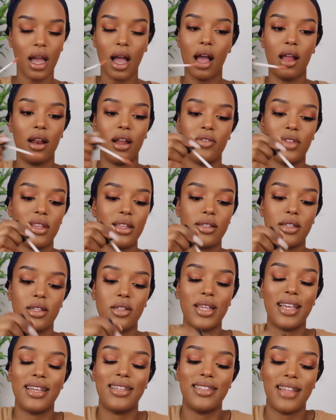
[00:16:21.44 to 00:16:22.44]
I love, this
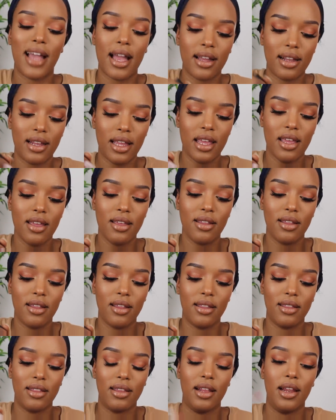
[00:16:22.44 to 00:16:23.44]
is exactly
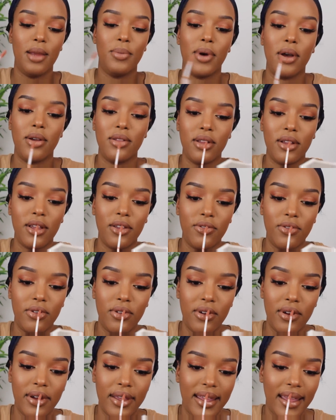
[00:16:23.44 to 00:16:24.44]
the lip I was looking
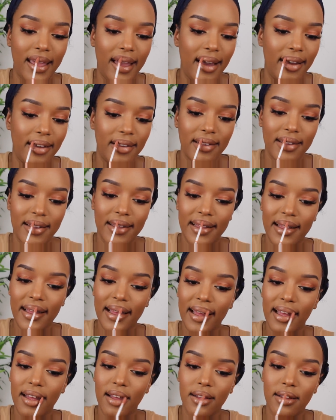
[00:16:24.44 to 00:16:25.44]
for, yeah.
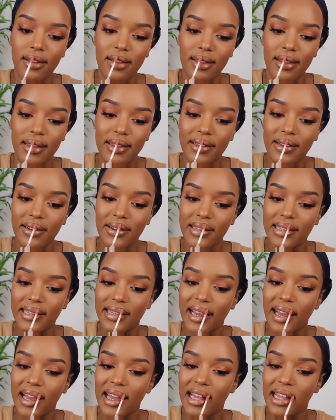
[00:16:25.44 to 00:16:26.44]
This gloss,
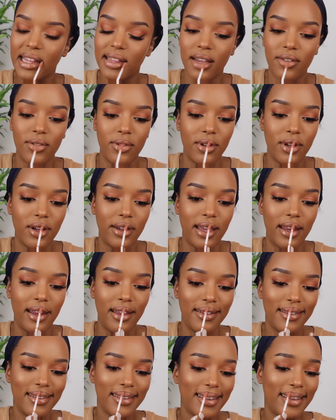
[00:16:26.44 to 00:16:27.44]
guys, everyone go get
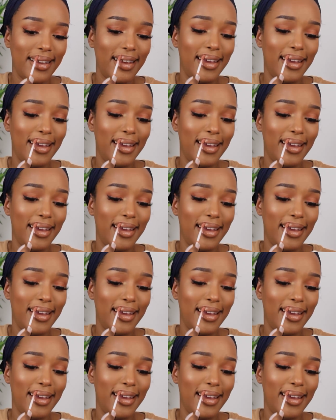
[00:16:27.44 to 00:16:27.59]
it.